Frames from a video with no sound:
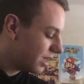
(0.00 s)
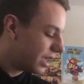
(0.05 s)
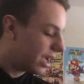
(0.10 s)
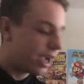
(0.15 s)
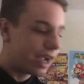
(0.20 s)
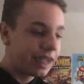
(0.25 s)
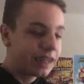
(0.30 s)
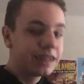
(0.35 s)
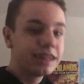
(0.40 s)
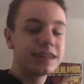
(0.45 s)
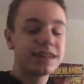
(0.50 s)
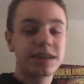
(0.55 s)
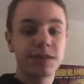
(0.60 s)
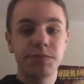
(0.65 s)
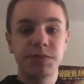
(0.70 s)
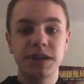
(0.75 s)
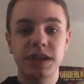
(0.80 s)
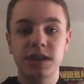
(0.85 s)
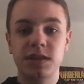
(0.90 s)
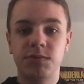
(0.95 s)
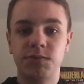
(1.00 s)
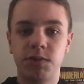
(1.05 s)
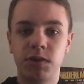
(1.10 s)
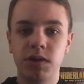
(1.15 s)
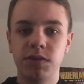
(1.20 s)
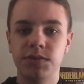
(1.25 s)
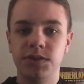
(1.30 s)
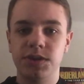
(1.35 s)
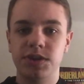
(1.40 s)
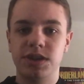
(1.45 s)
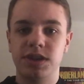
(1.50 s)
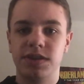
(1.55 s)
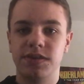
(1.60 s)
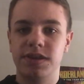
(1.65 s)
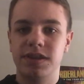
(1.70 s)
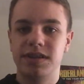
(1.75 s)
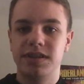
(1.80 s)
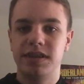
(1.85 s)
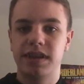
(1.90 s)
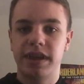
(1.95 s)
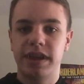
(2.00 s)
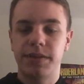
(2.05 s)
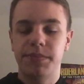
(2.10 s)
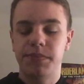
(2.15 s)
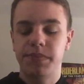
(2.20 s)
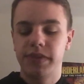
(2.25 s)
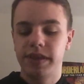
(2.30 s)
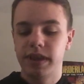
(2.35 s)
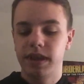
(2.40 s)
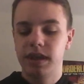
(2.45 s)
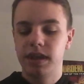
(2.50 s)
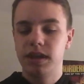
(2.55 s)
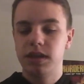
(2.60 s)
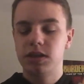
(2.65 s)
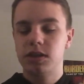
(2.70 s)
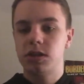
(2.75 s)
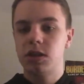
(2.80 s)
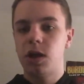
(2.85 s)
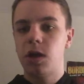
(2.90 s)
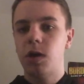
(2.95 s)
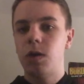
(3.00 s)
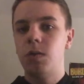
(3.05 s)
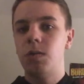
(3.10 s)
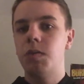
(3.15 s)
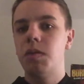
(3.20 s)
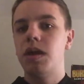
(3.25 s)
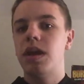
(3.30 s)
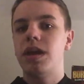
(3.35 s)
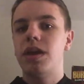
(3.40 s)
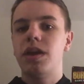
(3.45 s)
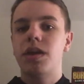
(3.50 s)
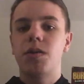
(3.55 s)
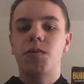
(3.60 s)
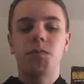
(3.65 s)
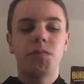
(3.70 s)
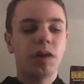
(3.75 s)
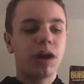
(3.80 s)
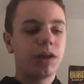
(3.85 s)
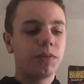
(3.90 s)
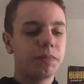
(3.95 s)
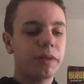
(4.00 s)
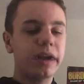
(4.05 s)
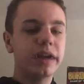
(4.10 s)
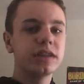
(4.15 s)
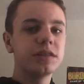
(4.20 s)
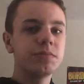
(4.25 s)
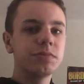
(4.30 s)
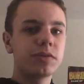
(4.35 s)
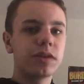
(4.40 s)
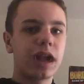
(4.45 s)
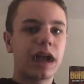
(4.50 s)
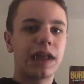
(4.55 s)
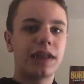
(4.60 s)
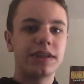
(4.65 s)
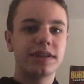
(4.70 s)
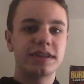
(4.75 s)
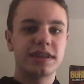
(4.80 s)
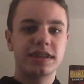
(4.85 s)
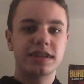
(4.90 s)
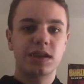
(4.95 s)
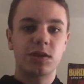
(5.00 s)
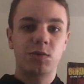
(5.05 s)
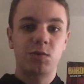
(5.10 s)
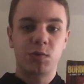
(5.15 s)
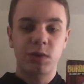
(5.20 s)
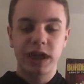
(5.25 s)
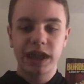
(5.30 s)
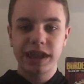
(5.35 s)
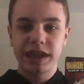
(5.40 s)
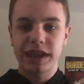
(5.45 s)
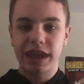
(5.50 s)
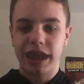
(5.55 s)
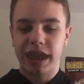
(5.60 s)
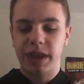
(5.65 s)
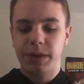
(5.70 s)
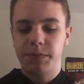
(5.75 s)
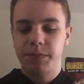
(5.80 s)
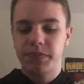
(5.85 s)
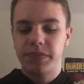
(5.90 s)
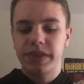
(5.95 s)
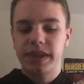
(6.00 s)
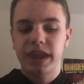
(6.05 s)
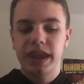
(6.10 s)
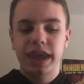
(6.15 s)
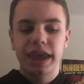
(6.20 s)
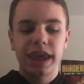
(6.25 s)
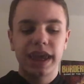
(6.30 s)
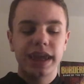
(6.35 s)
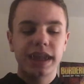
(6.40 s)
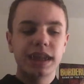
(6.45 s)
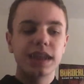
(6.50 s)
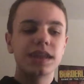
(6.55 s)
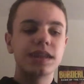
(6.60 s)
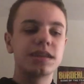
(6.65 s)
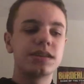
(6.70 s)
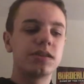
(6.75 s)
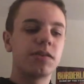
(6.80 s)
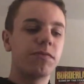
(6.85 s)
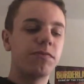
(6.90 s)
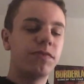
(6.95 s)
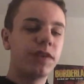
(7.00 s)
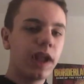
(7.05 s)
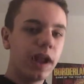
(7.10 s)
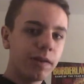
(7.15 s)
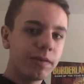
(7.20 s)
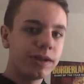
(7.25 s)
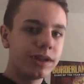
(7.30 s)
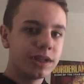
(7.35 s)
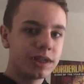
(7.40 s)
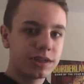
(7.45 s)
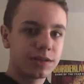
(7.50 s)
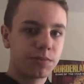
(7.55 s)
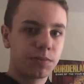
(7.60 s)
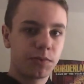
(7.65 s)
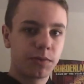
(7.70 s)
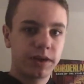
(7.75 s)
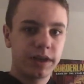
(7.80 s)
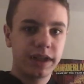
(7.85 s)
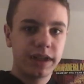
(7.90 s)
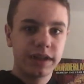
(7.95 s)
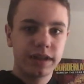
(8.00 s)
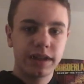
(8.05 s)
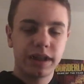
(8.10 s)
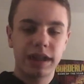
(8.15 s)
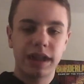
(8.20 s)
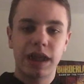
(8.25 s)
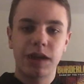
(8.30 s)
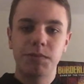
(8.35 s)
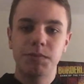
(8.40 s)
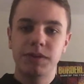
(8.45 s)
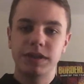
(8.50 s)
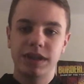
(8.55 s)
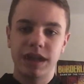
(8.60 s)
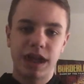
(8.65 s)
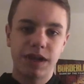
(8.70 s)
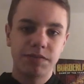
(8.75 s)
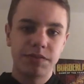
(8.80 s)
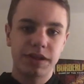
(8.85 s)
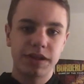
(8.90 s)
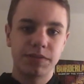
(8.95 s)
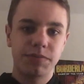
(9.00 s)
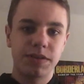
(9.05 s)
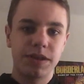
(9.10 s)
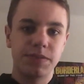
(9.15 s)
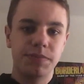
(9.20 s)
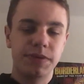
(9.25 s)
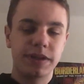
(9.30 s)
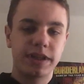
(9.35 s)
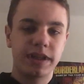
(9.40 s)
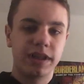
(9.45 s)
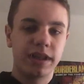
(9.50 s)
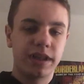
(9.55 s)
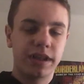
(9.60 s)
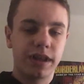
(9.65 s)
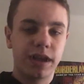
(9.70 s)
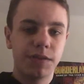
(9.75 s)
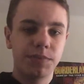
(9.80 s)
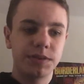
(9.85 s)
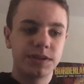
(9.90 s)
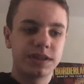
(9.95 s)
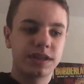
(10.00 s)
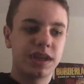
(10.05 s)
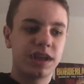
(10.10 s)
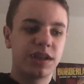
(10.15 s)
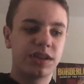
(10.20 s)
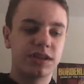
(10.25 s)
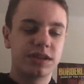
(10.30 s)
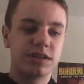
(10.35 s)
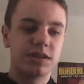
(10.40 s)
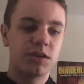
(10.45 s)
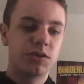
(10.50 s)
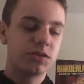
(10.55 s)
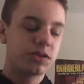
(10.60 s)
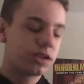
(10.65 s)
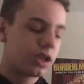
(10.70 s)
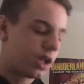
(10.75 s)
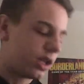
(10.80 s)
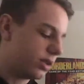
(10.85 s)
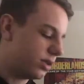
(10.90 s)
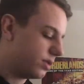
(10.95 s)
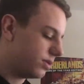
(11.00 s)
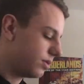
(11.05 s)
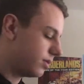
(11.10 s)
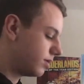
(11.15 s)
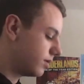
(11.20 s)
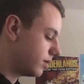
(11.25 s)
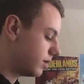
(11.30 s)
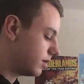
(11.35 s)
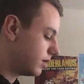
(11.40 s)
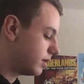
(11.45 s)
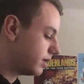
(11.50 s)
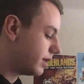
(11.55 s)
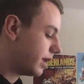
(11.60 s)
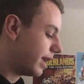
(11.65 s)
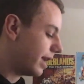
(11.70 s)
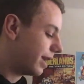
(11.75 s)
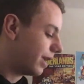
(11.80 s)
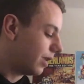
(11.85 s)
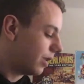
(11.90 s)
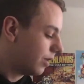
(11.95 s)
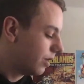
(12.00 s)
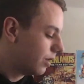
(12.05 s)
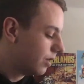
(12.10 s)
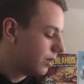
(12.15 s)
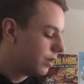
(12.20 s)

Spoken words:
At least the PS4 version of this game. So, while Miles Morales is a great game, it is very disappointing, and I would not recommend picking it up until it goes on sale.